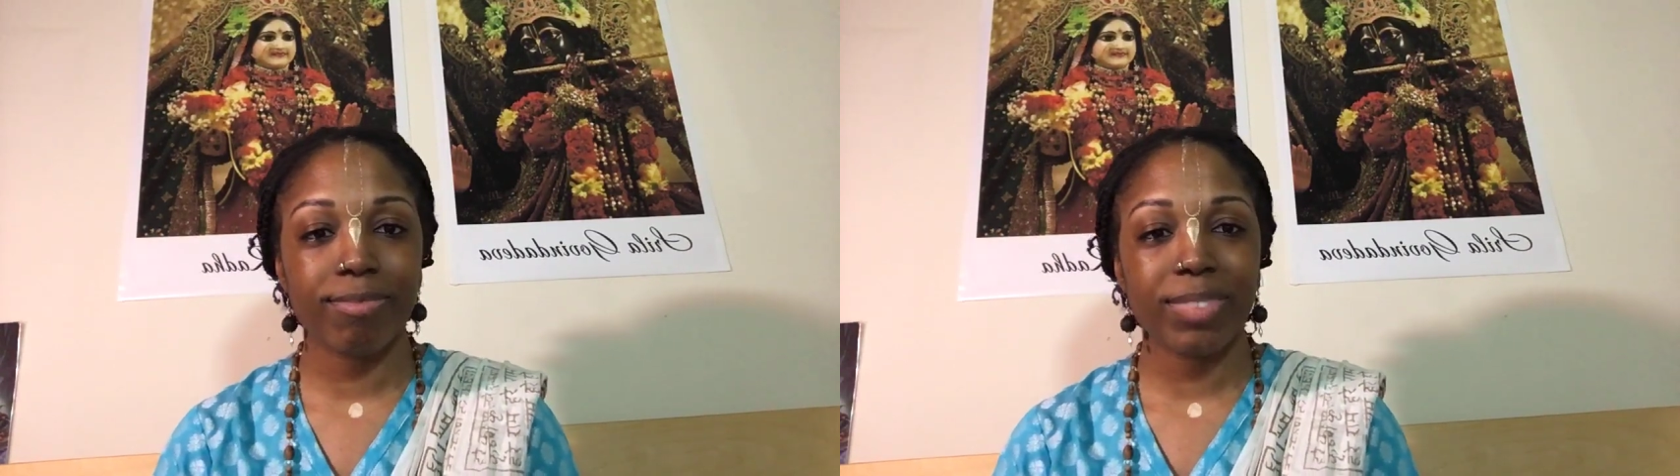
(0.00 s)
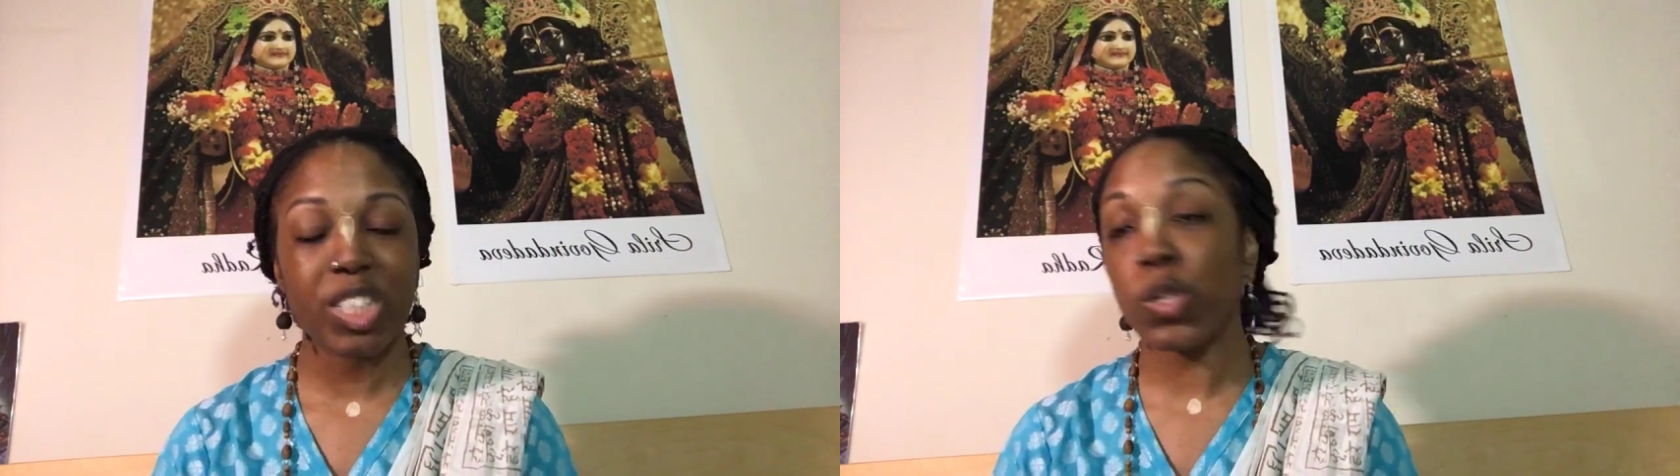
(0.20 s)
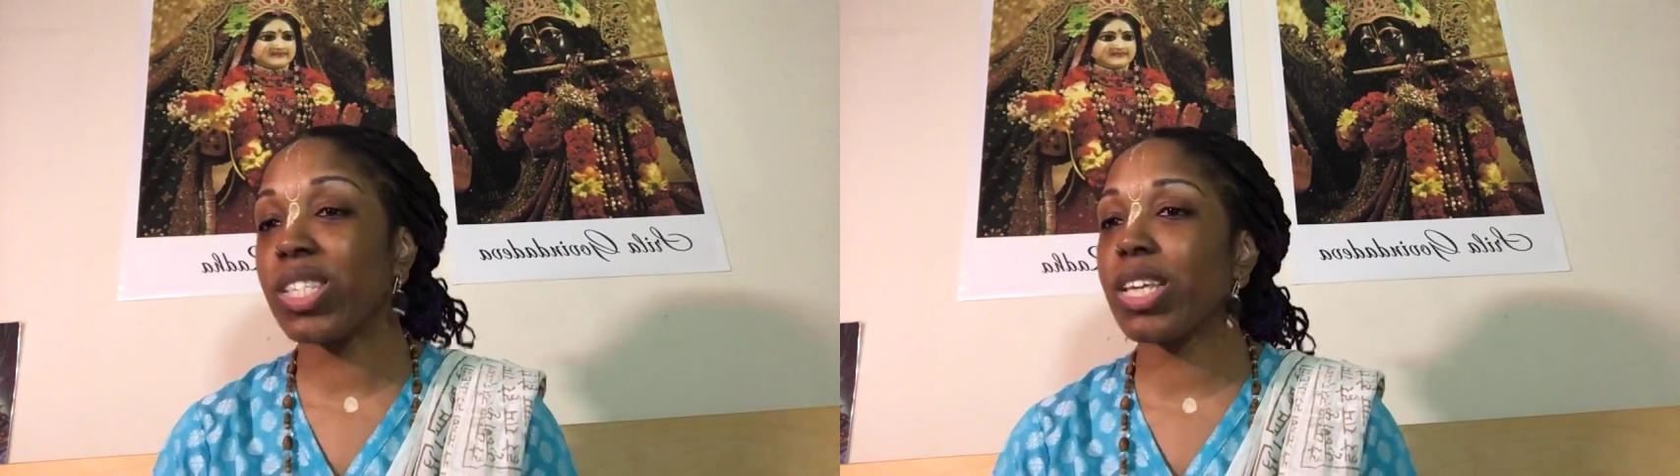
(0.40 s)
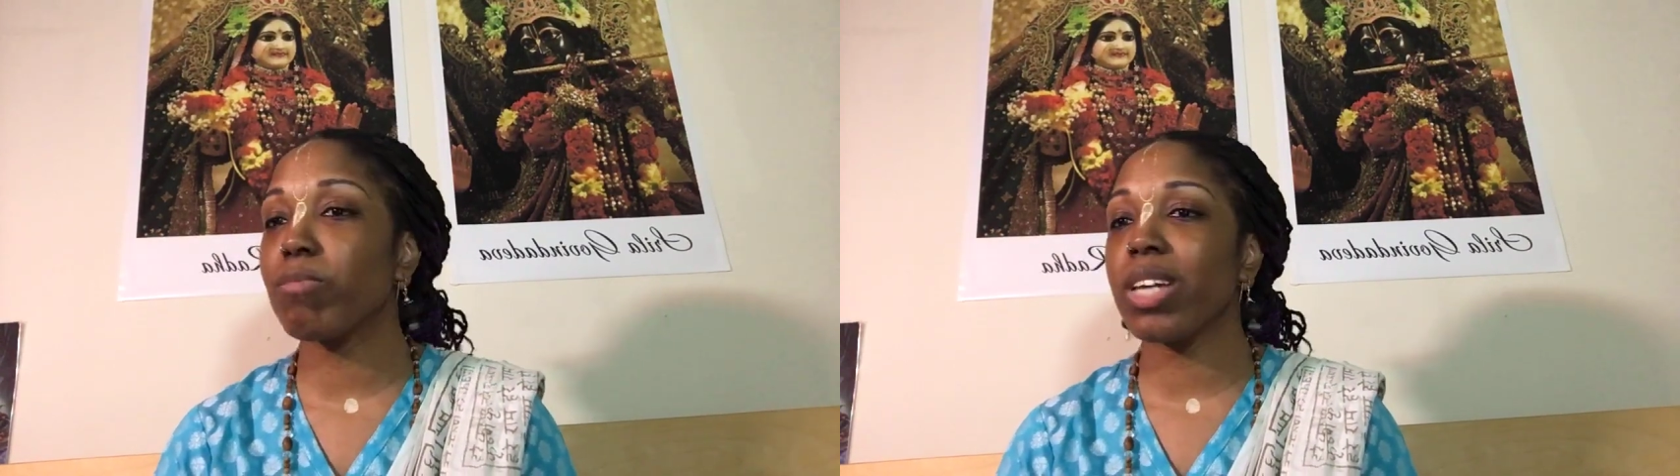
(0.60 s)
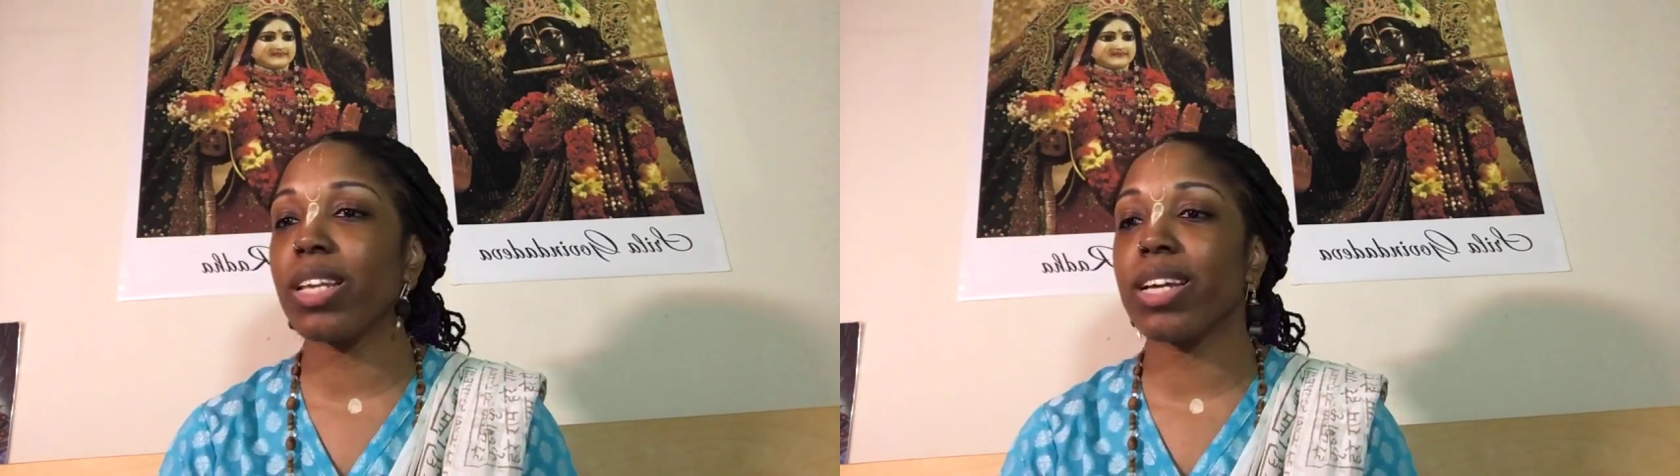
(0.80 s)
So in some
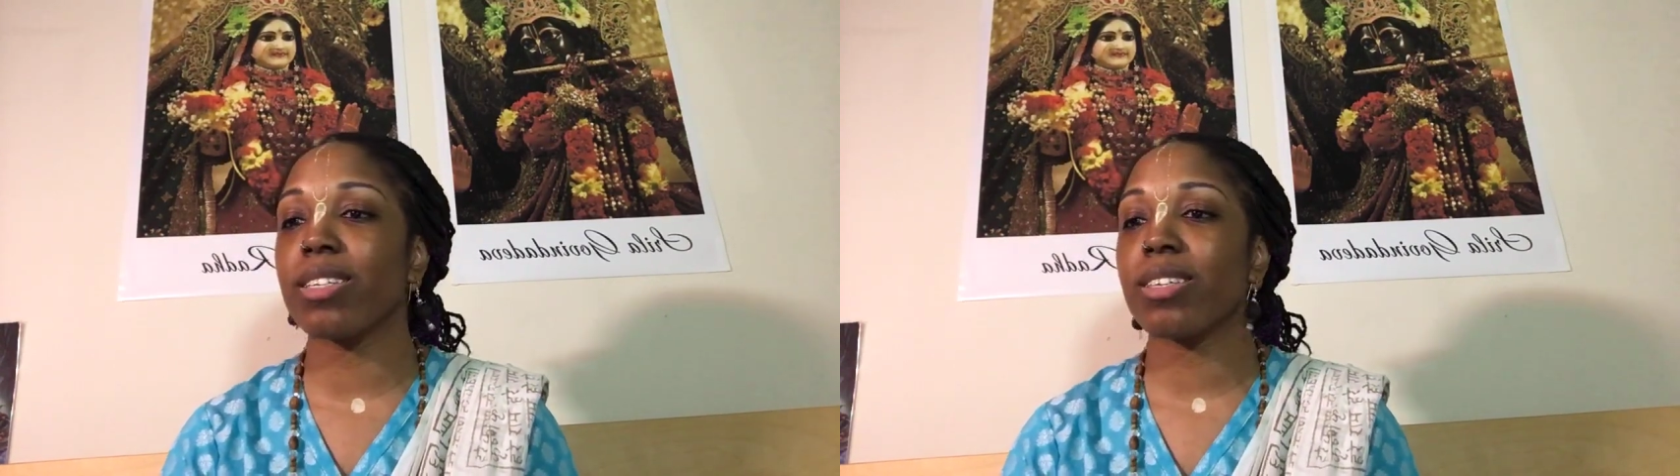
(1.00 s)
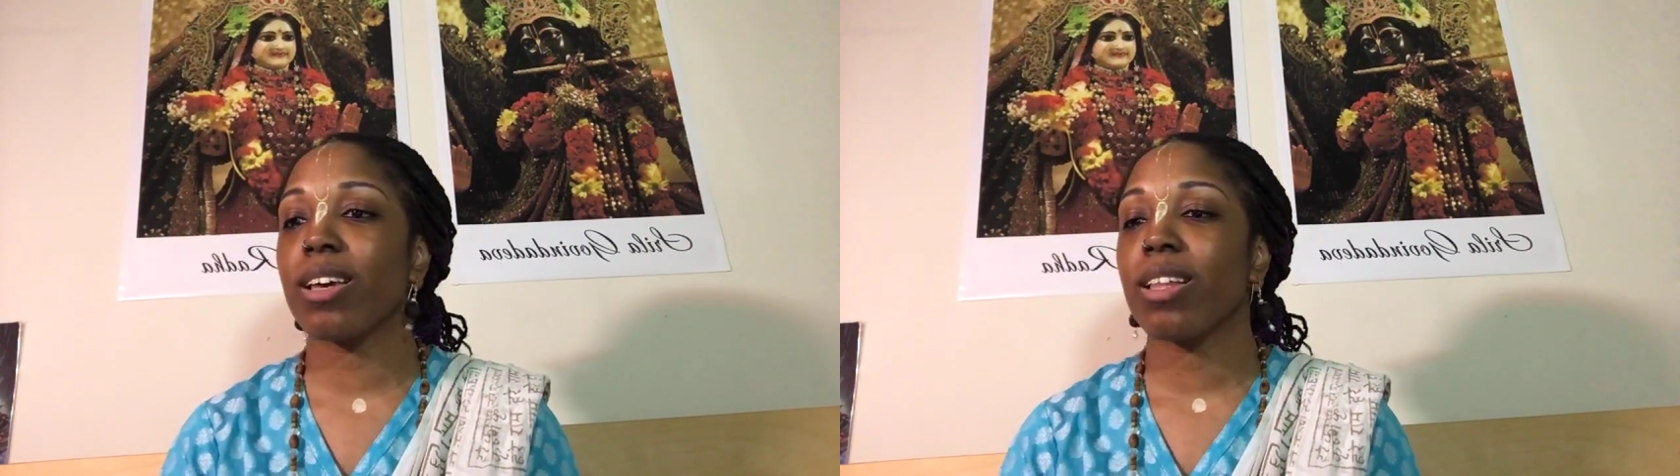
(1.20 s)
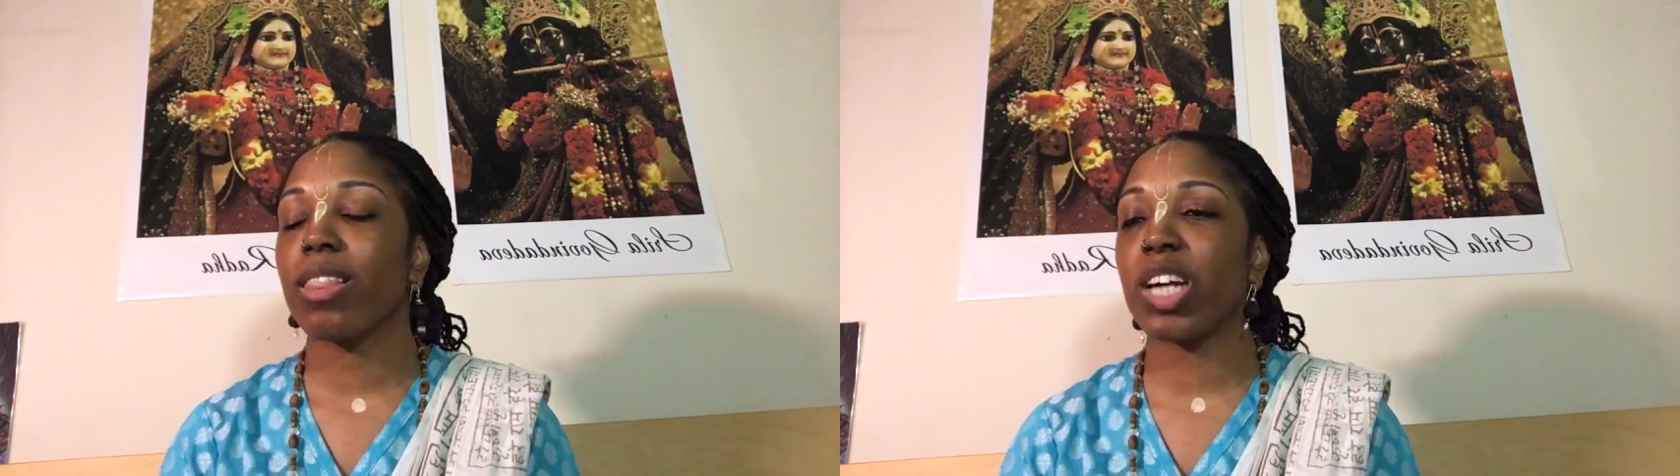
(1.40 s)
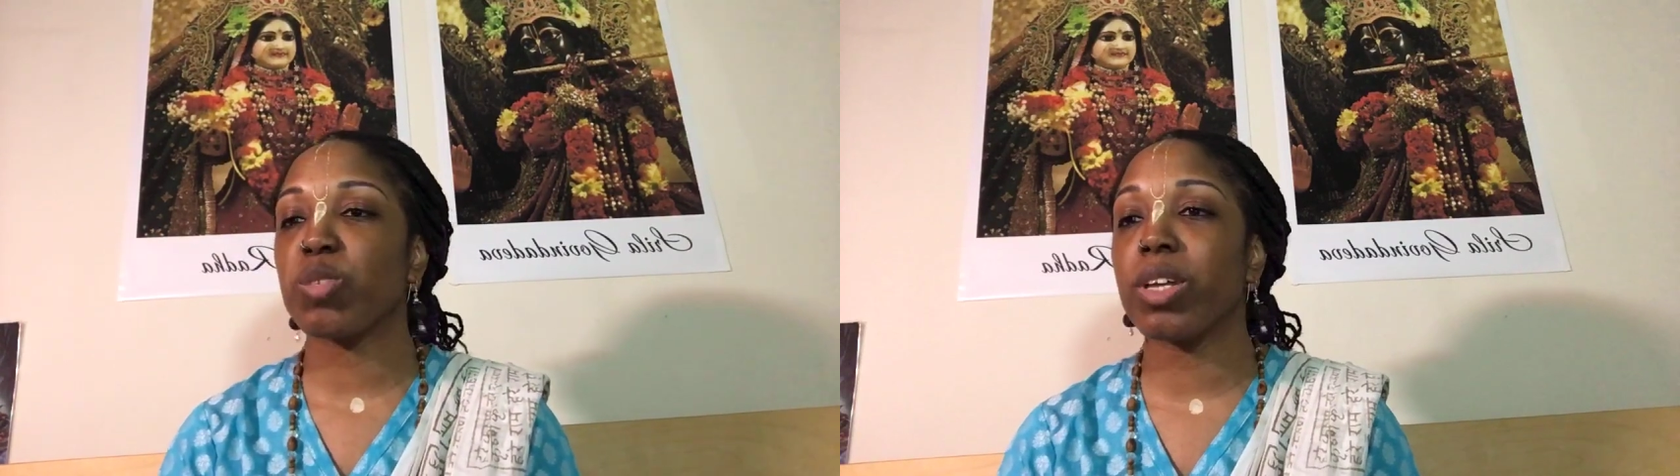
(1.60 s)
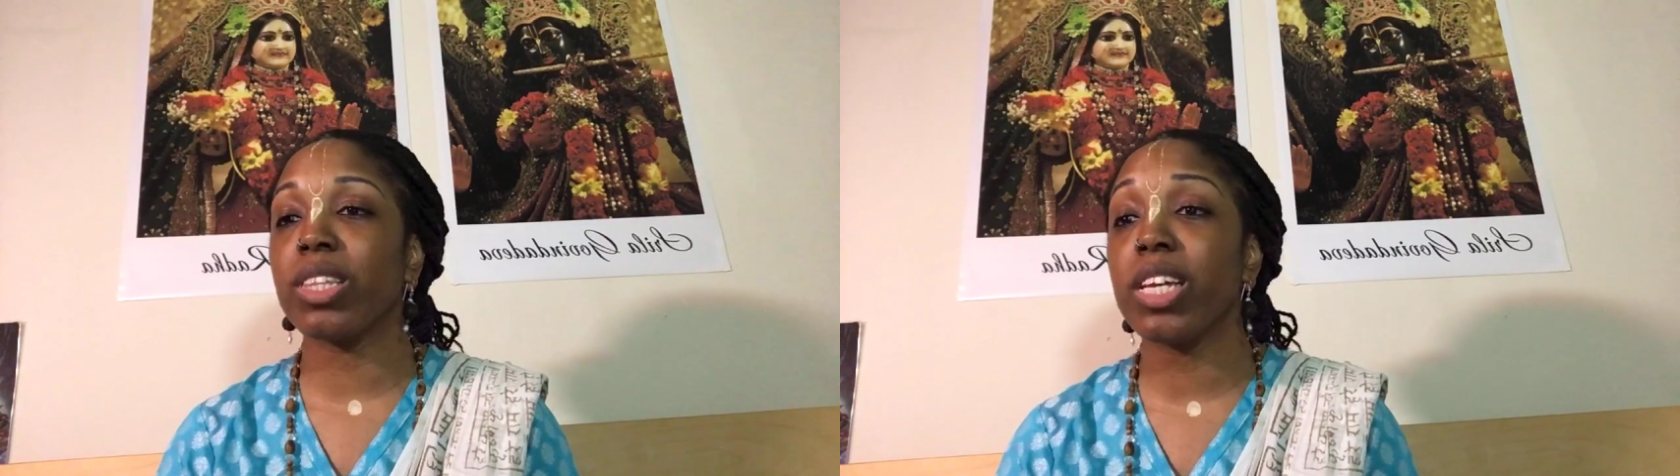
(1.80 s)
tellings,
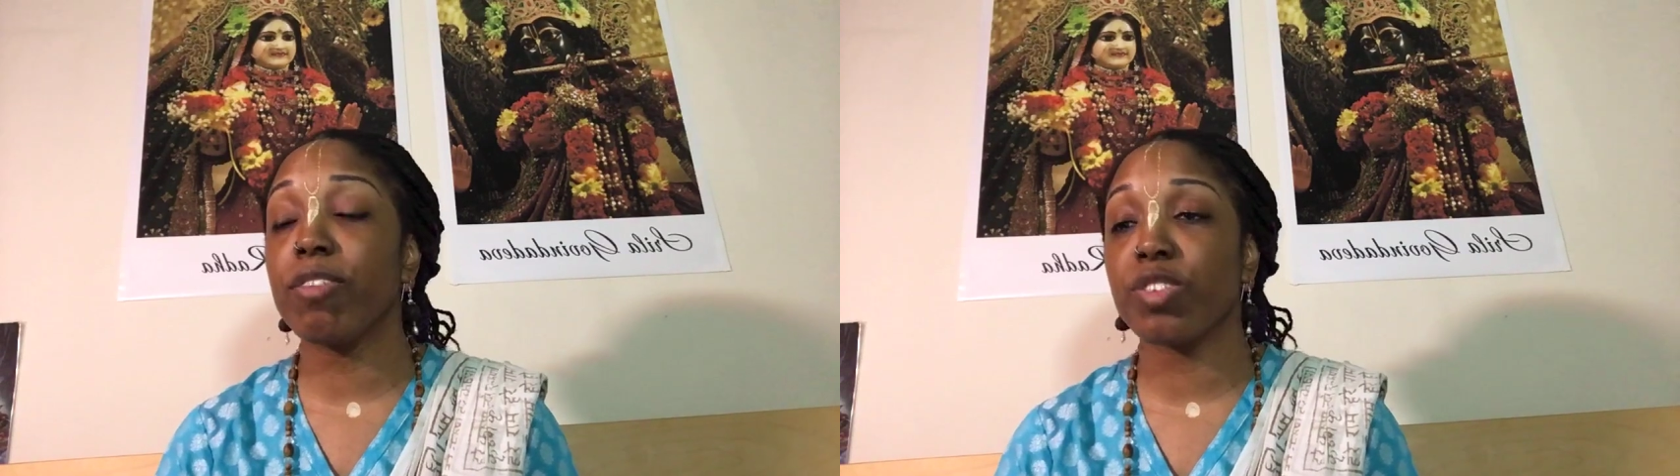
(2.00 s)
Lakshman leaves